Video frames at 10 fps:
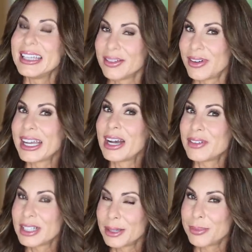if I have
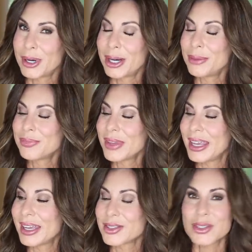a lip balm,
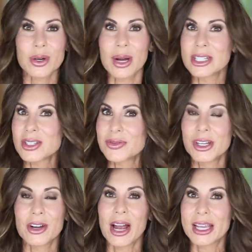and so I just
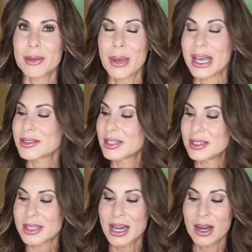figure I can pass
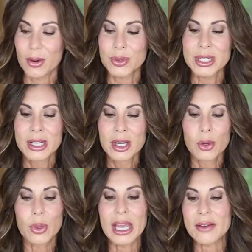these out.
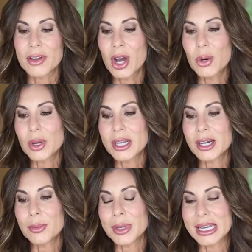We have
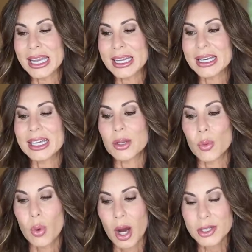coconut, banana,
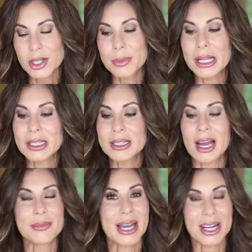and watermelon.
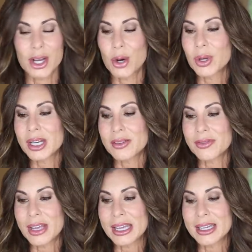I'm not a coconut
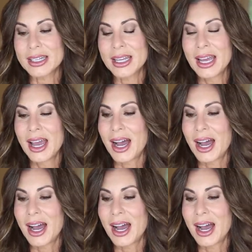fan.